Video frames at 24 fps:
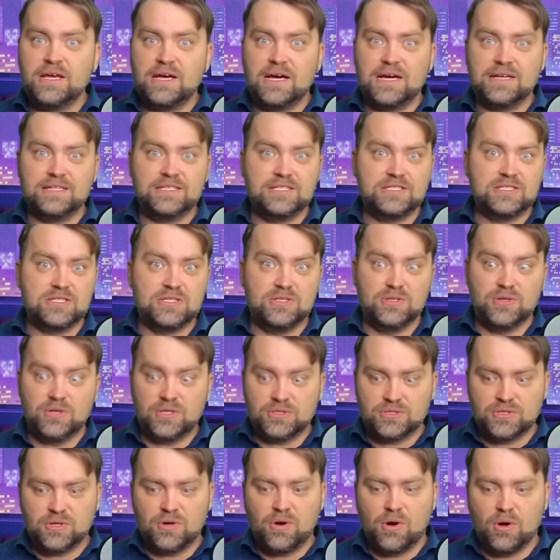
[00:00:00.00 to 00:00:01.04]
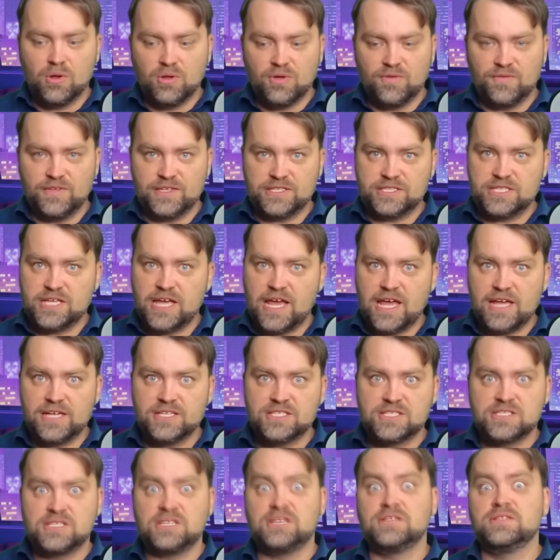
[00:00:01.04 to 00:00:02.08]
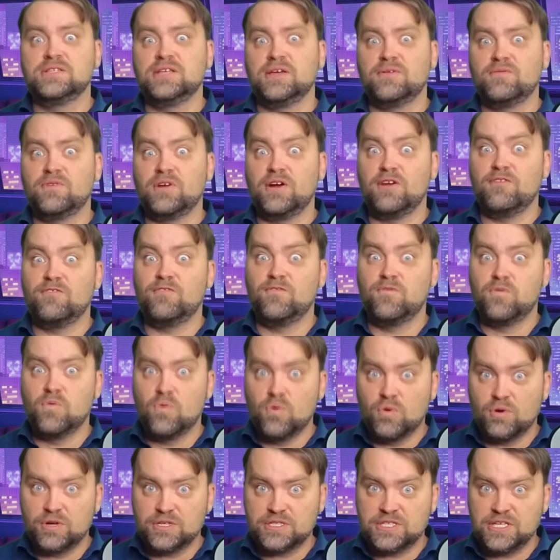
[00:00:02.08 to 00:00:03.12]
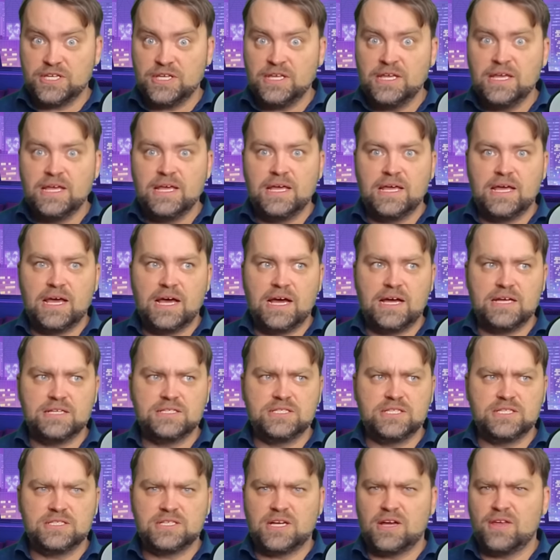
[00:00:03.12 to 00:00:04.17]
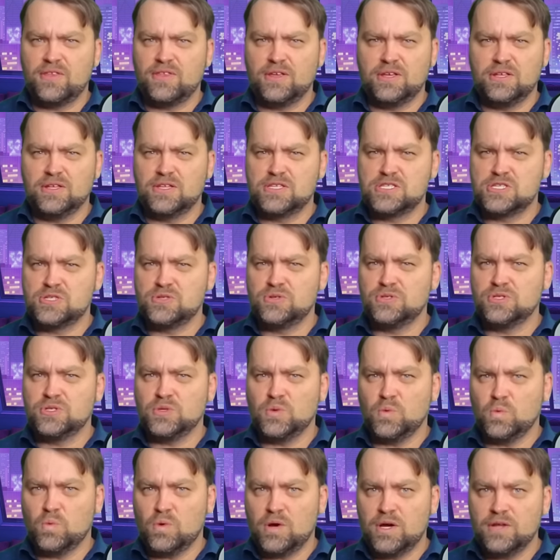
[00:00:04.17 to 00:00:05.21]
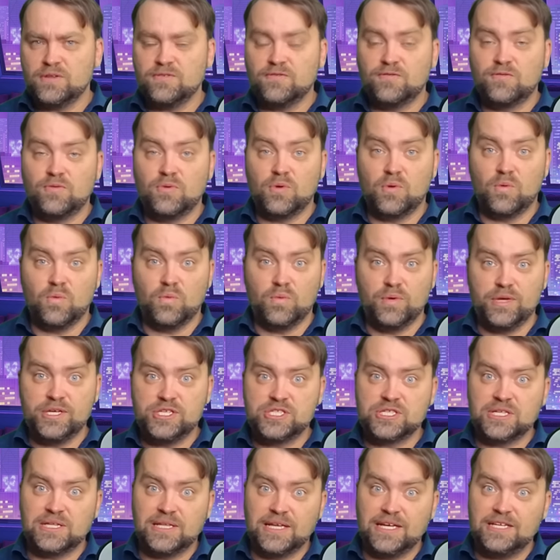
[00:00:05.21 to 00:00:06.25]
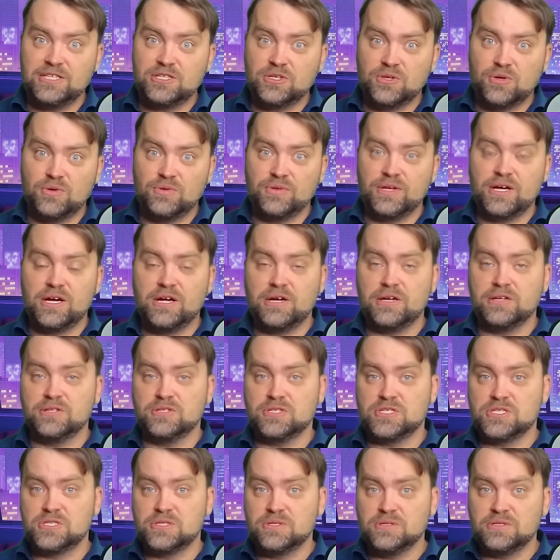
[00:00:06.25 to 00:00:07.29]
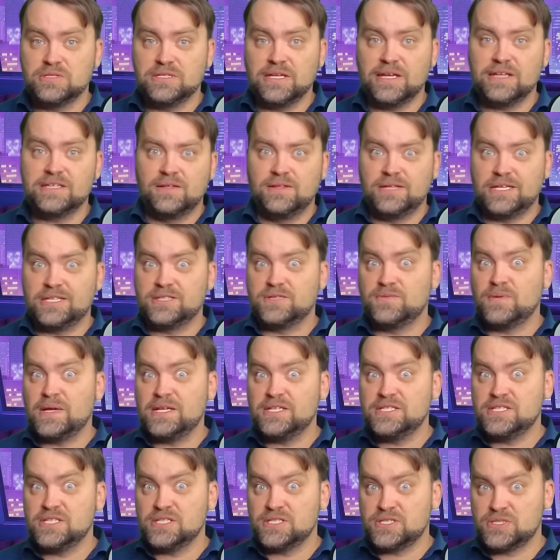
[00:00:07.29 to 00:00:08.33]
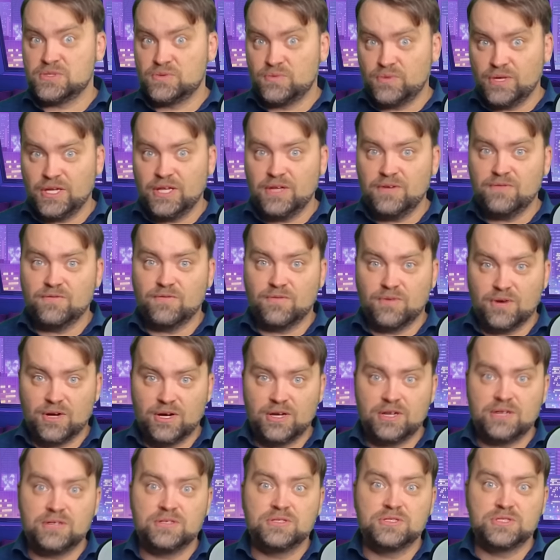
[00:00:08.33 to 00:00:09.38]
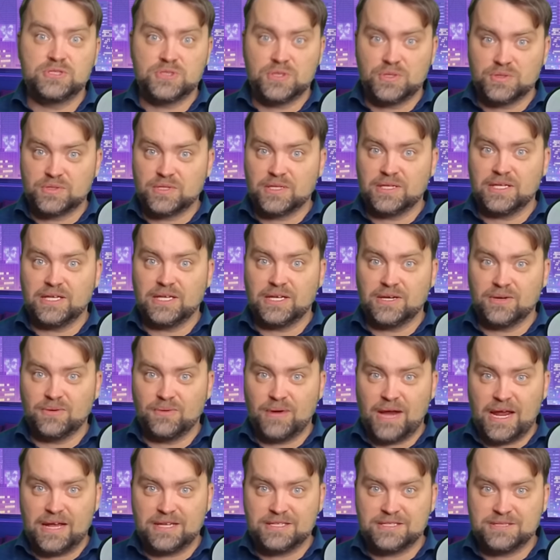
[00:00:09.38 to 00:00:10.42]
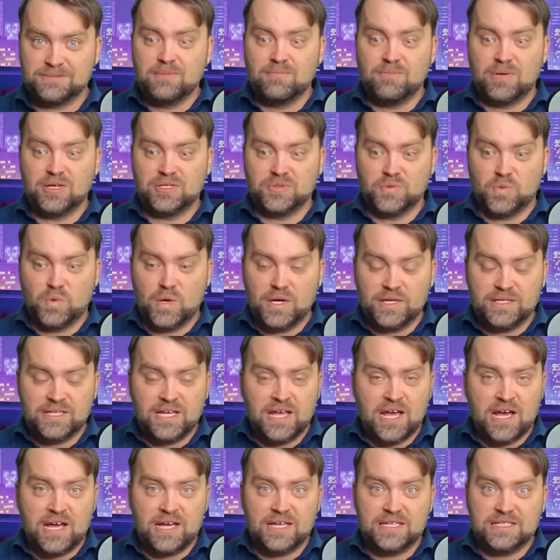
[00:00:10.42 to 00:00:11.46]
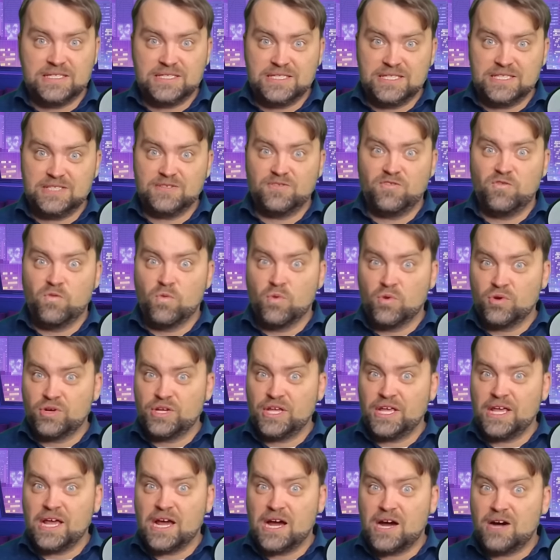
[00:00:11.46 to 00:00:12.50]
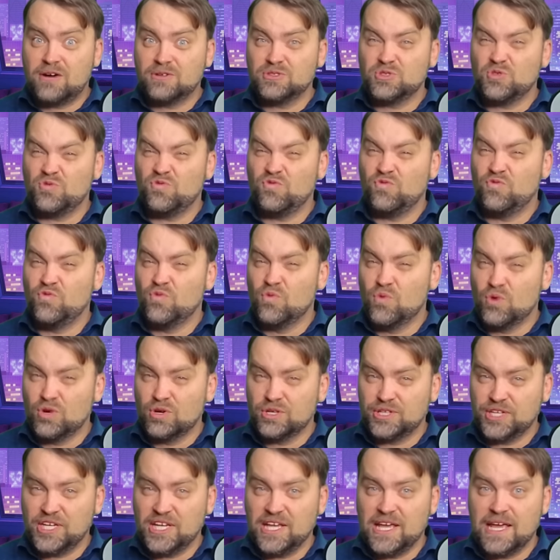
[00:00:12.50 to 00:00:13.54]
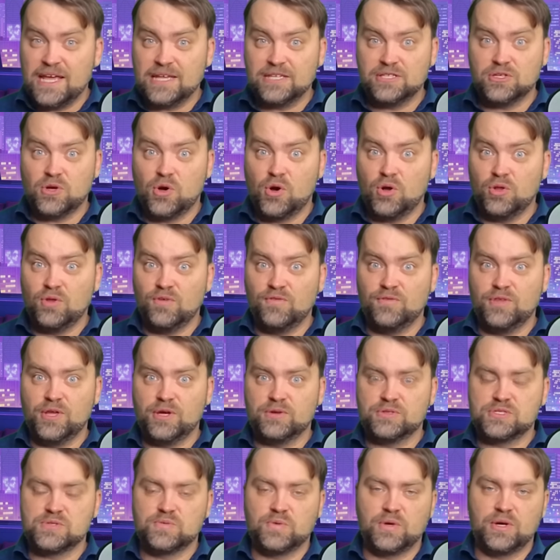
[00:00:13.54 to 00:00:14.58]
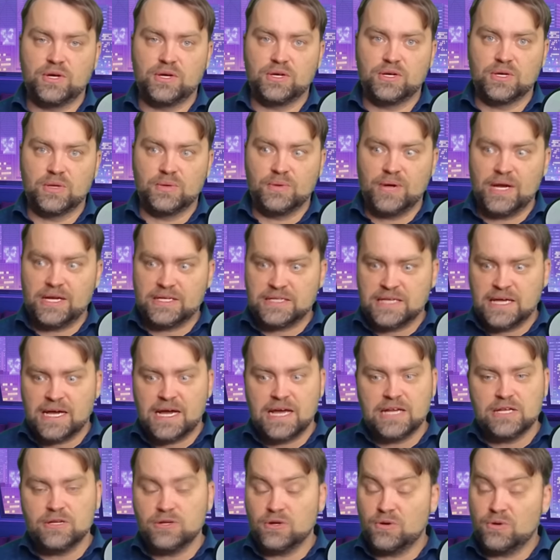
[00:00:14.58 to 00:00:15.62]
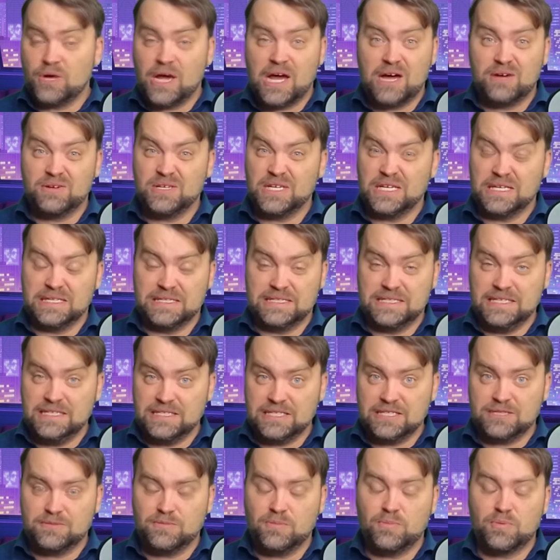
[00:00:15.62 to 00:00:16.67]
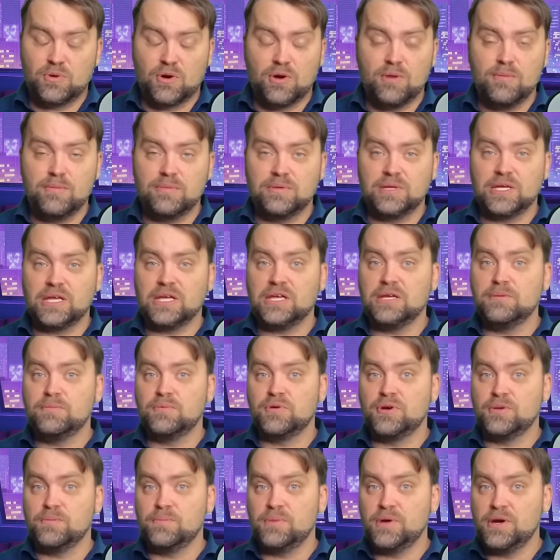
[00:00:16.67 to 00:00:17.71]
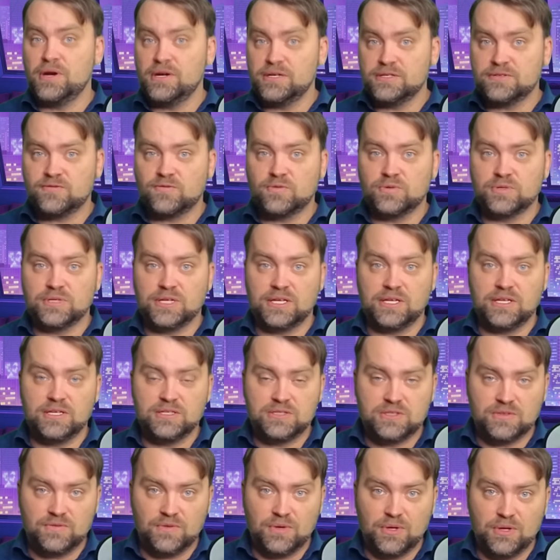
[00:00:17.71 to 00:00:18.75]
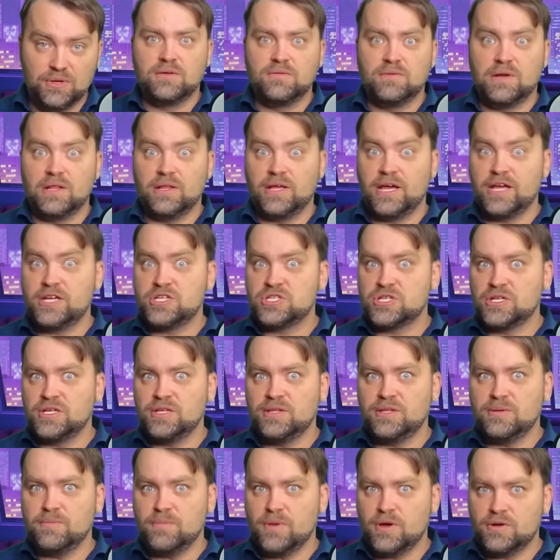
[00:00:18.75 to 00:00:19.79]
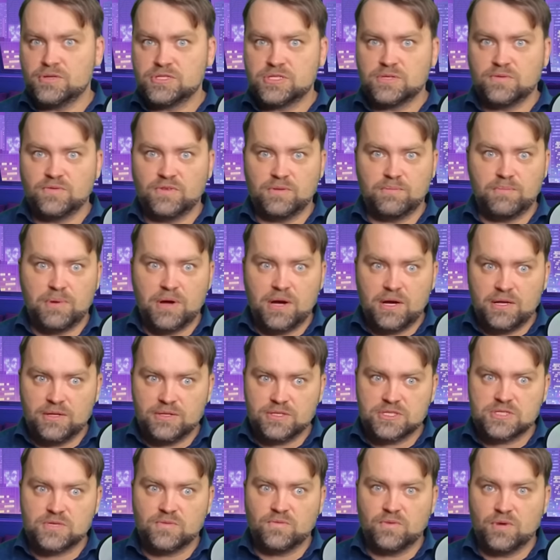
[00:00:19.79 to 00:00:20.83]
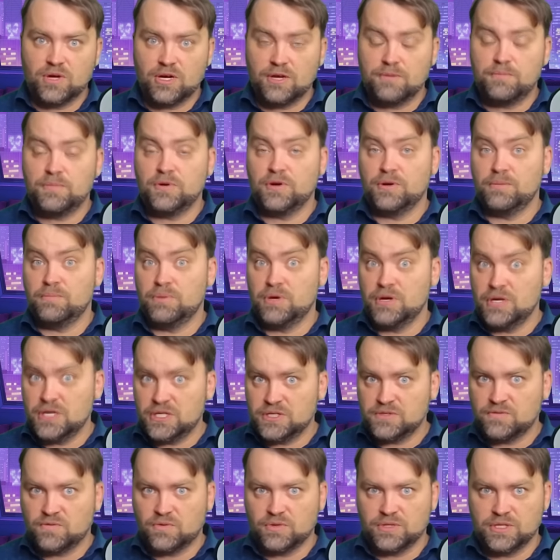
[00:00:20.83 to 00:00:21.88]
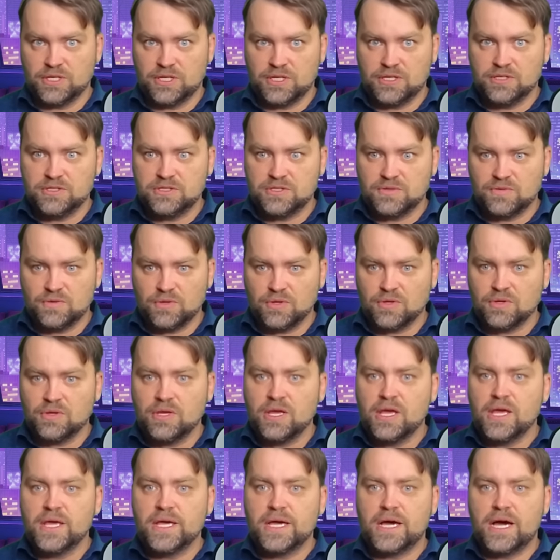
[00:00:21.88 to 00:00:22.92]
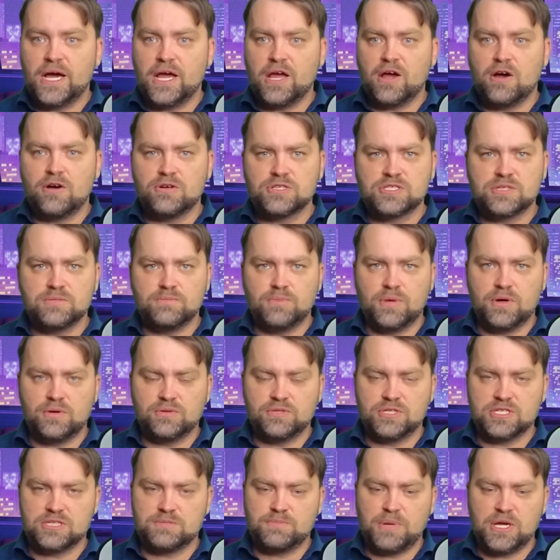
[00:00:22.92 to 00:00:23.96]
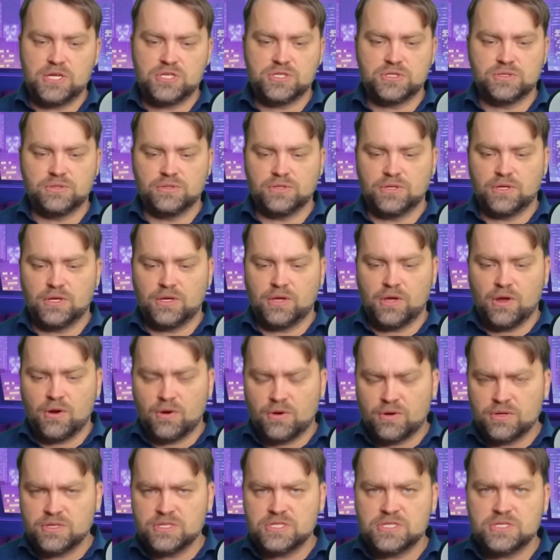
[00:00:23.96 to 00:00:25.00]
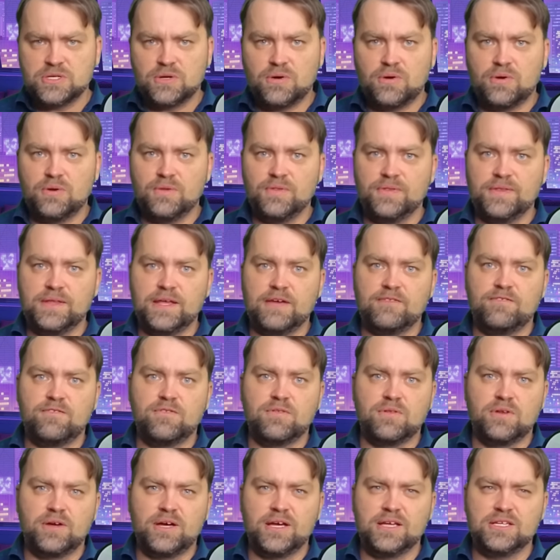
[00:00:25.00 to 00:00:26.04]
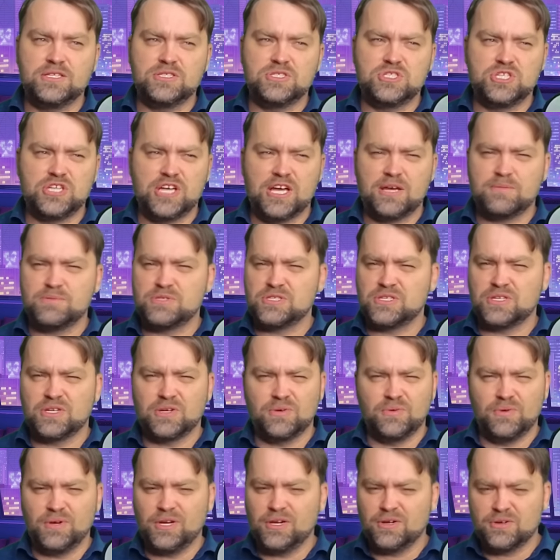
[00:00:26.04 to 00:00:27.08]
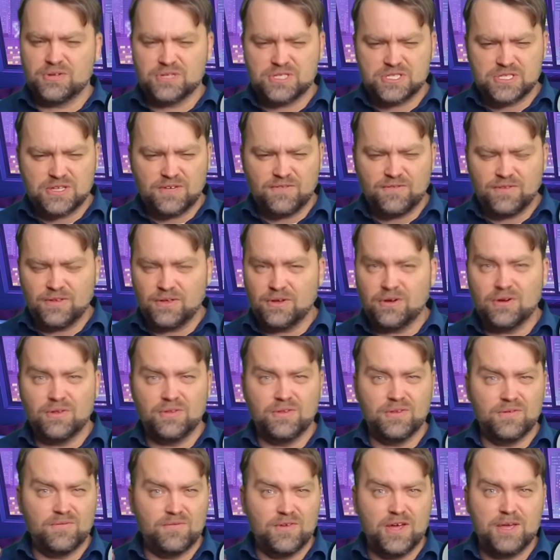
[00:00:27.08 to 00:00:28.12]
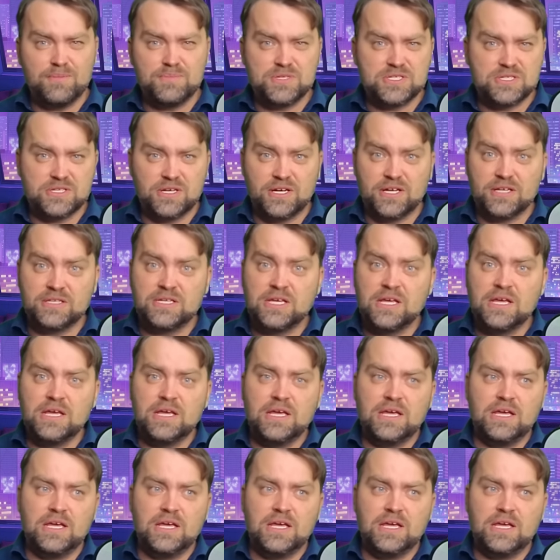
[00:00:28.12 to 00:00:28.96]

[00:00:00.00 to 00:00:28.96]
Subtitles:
I did not all of the tasks, there were 40, I did I think 31, from which later on I understood that the 23 were totally correct. But one guy did 40 out of 40 and all of those were correct. I don't know how he did it, probably he prepared for the interview. Well, actually, the most of the pilots were prepared for the interview. I also bought a special course on the flight jobs career or something on the website.